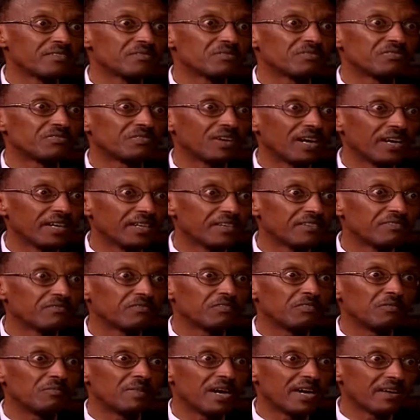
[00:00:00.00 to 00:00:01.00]
a right to
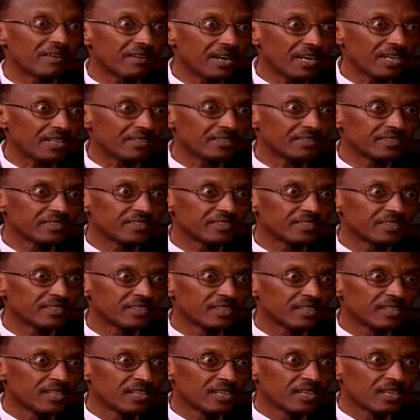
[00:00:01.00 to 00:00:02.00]
fight for my rights.
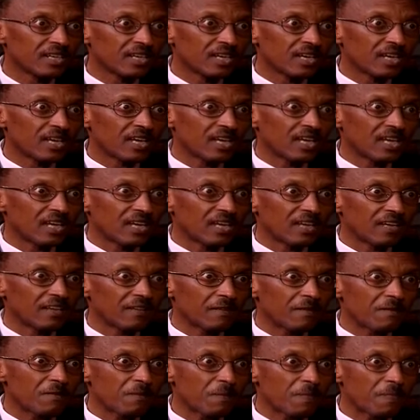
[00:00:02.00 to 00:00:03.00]
But do you believe
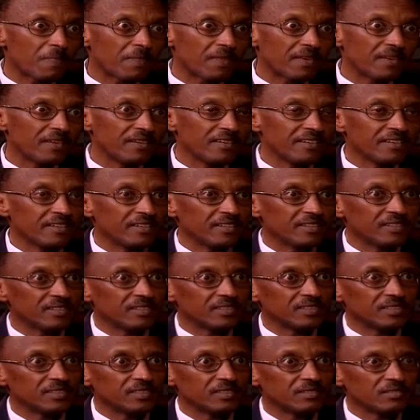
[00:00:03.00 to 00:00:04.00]
you had a right to
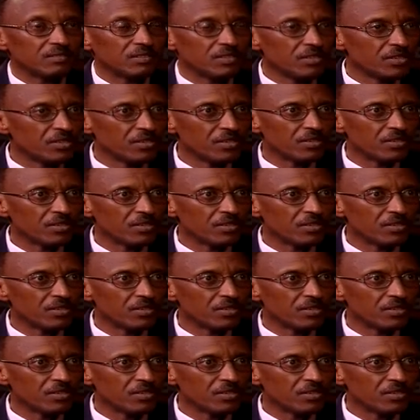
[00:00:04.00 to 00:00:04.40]
assassinate him?